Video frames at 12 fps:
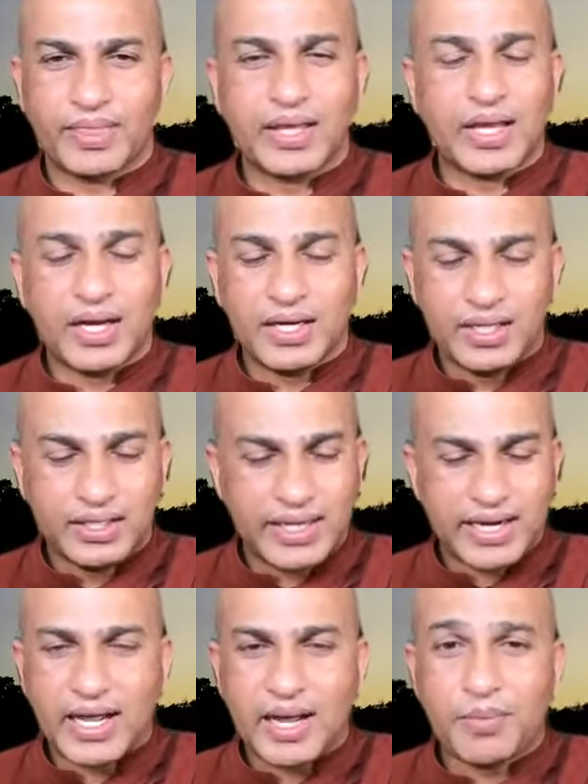And it
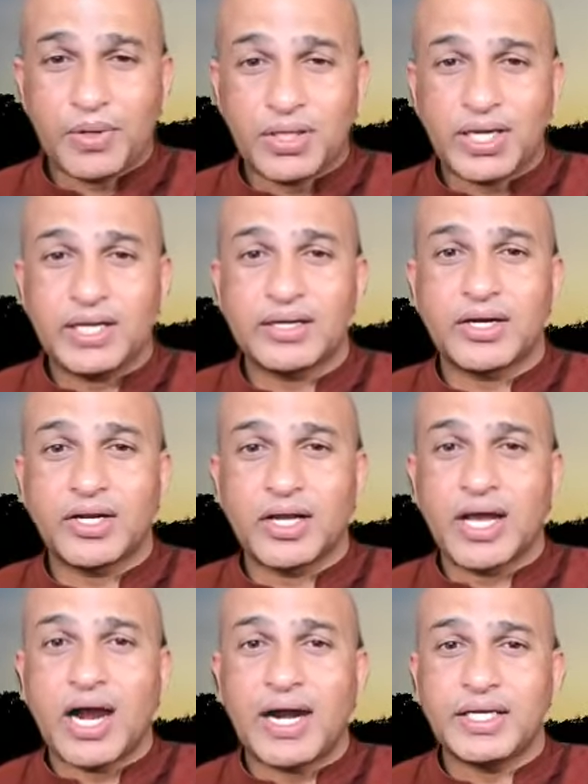can happen in
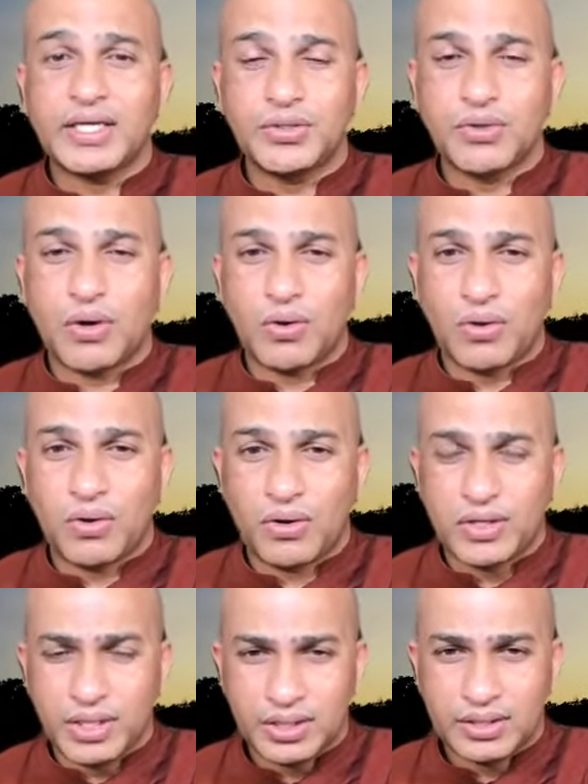regarding your
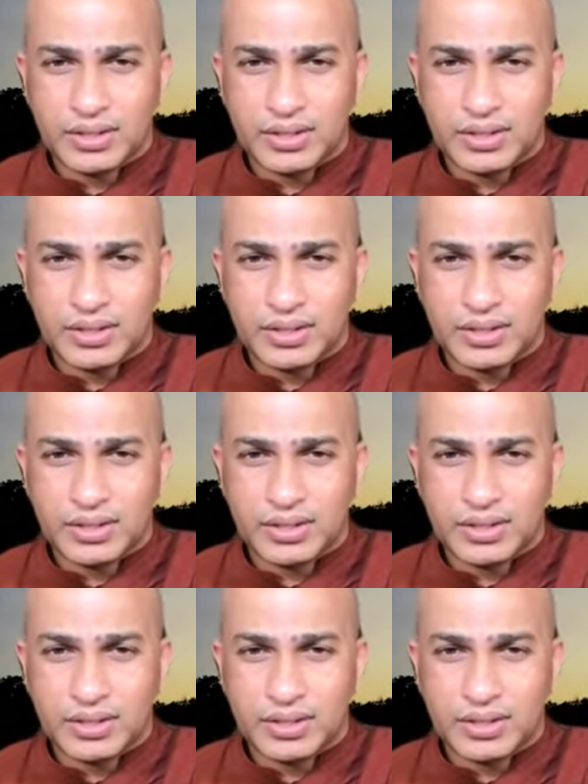own.